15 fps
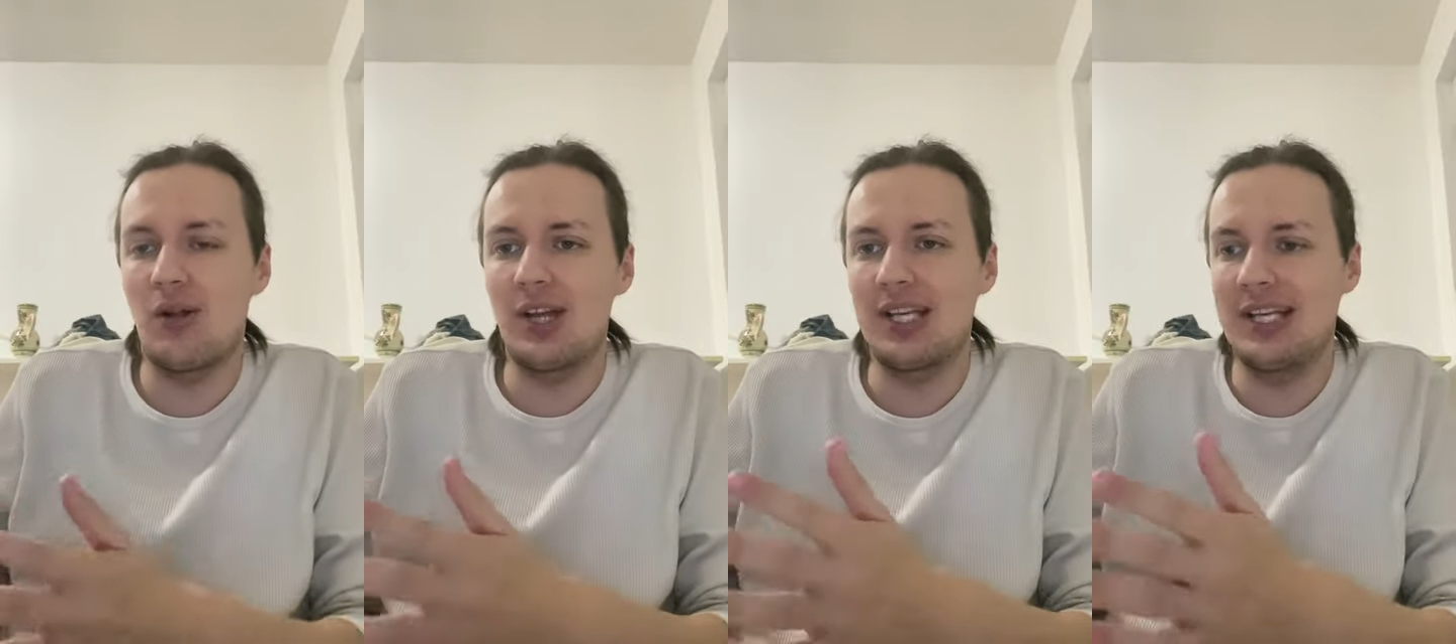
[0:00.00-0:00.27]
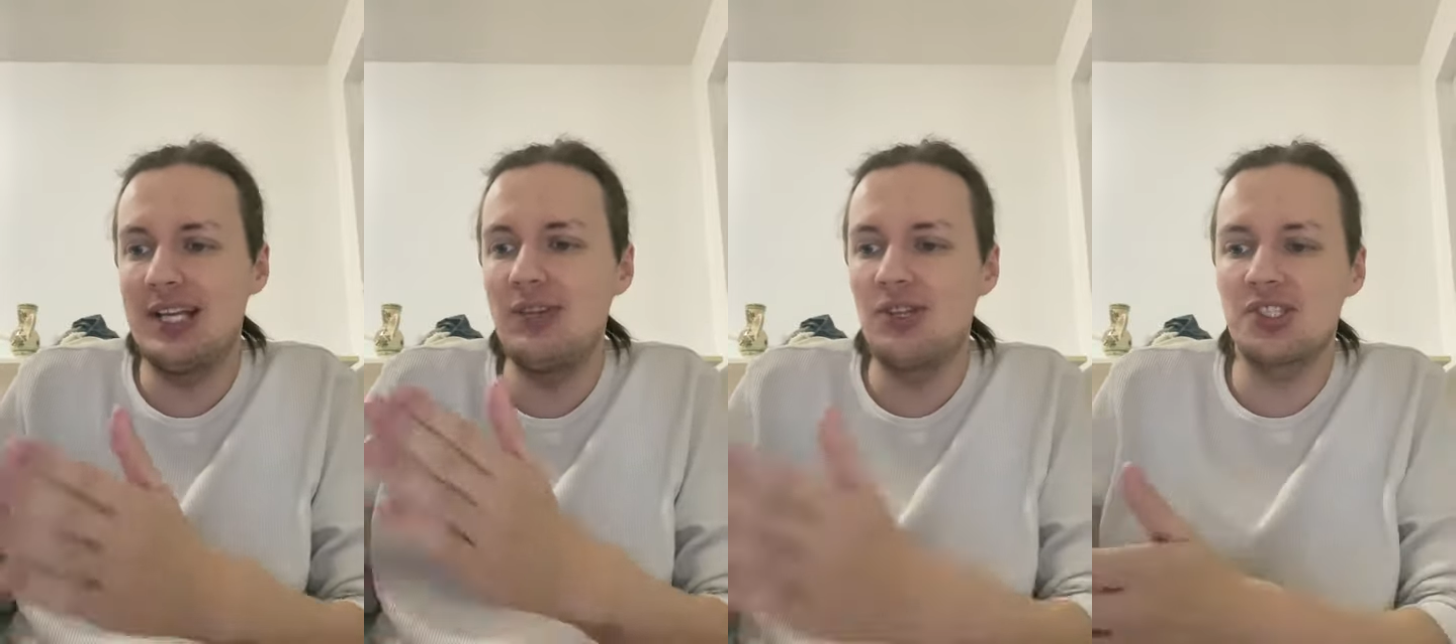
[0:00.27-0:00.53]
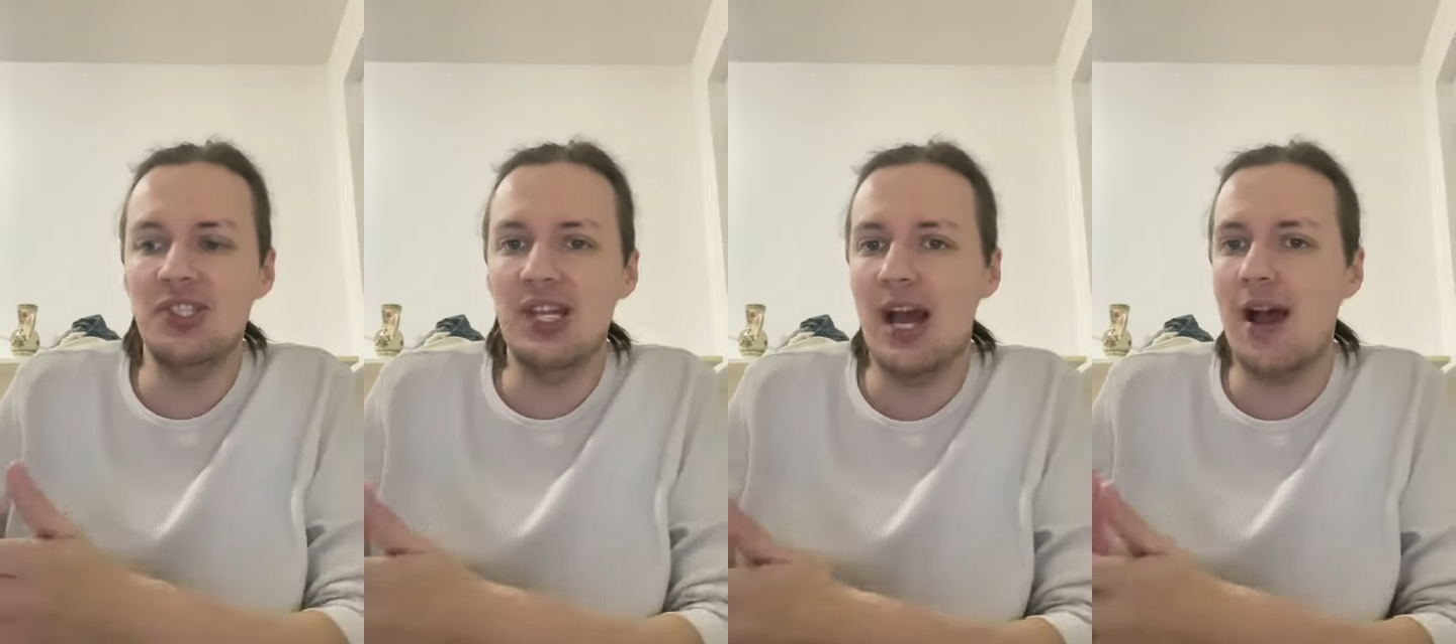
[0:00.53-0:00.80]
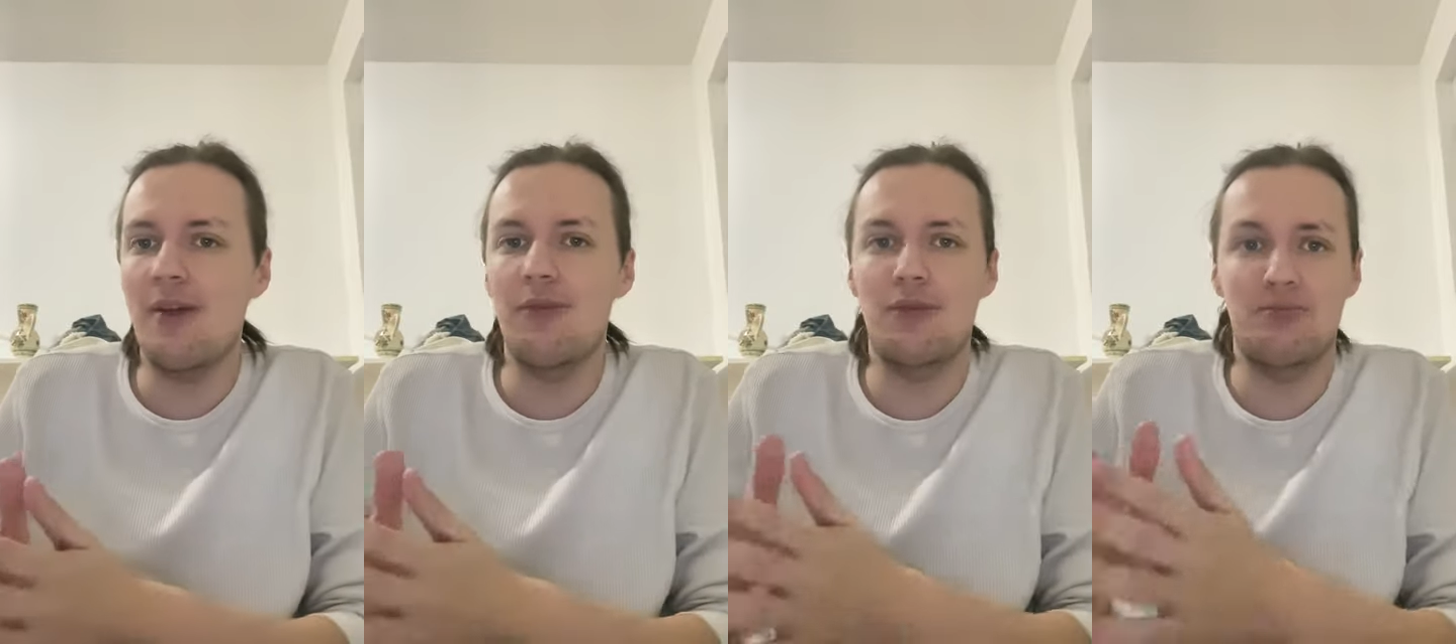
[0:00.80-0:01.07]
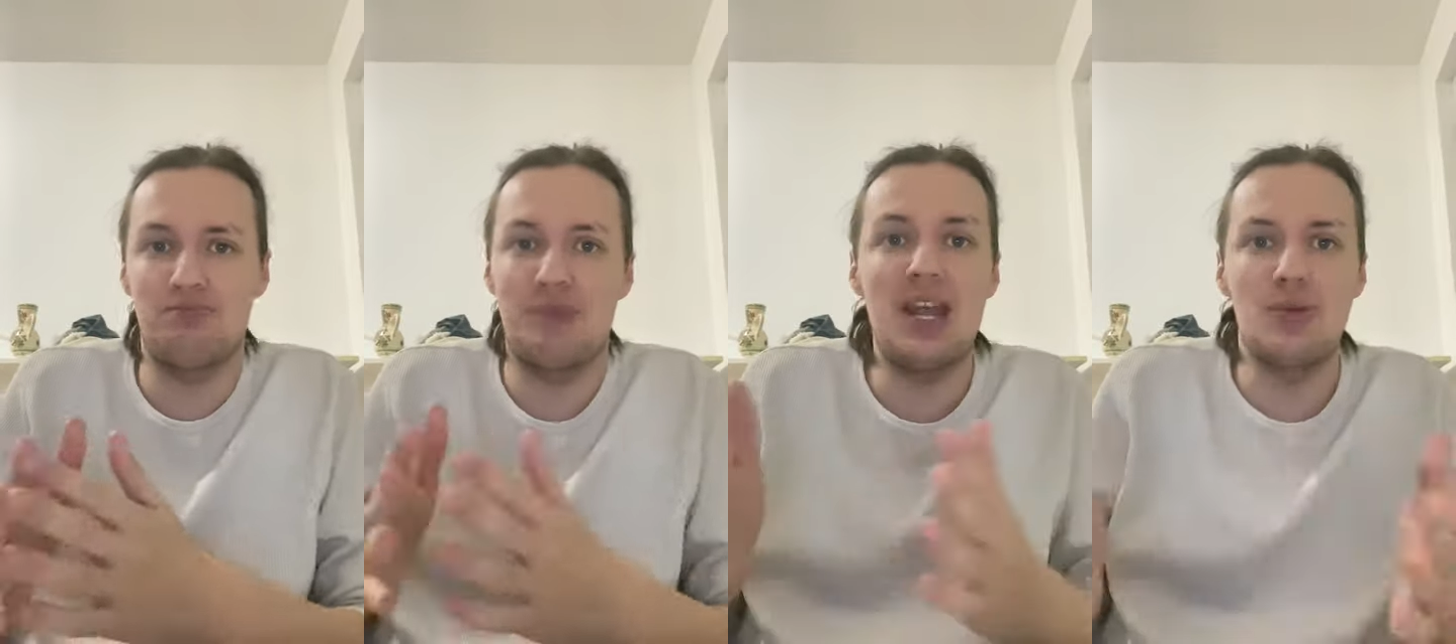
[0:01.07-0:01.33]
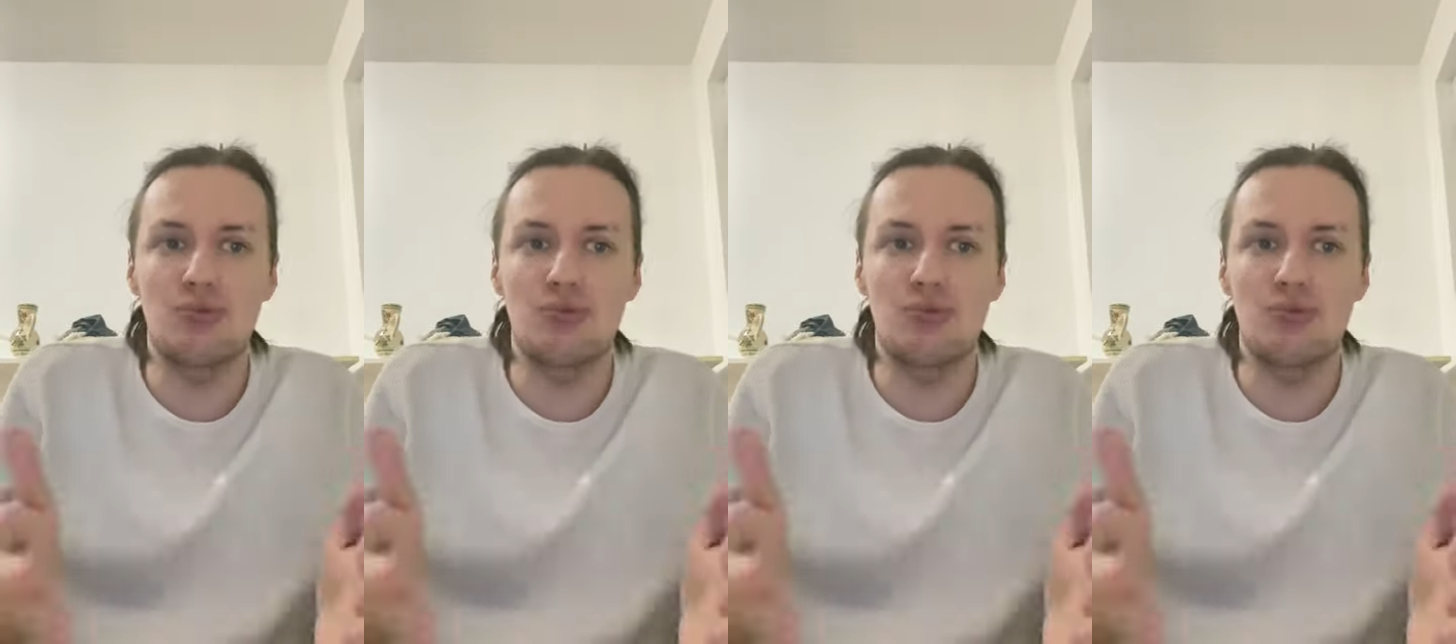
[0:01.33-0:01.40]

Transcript: Like, he doesn't have a